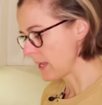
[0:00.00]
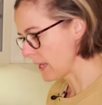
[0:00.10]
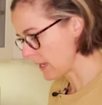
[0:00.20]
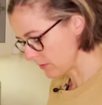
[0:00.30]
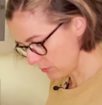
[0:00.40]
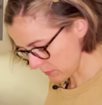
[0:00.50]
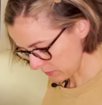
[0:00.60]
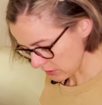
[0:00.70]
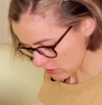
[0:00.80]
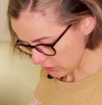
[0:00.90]
and I'm
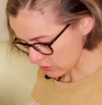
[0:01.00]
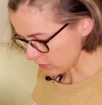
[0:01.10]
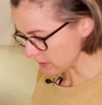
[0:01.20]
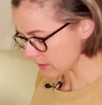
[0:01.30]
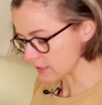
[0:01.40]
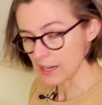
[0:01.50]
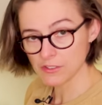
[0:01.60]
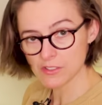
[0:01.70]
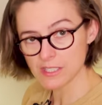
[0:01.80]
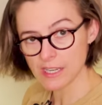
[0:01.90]
gonna start turning this down.
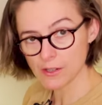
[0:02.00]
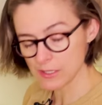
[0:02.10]
You see how